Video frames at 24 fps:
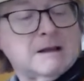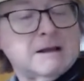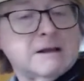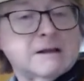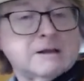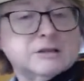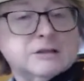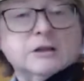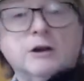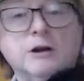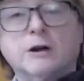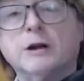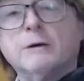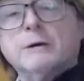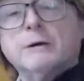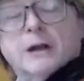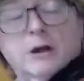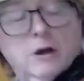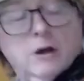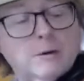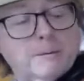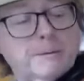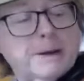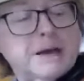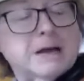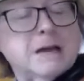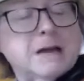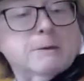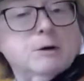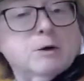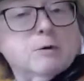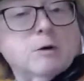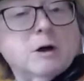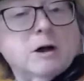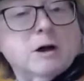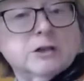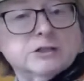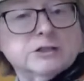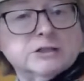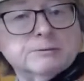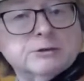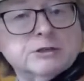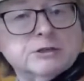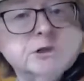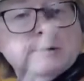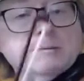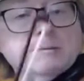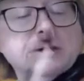So here we go, Peekaboo Waltz. I'm
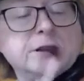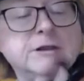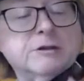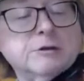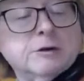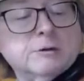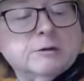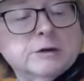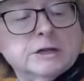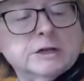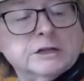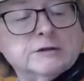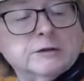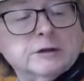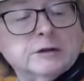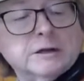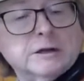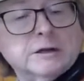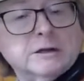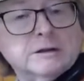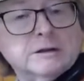just going to play through it once for you.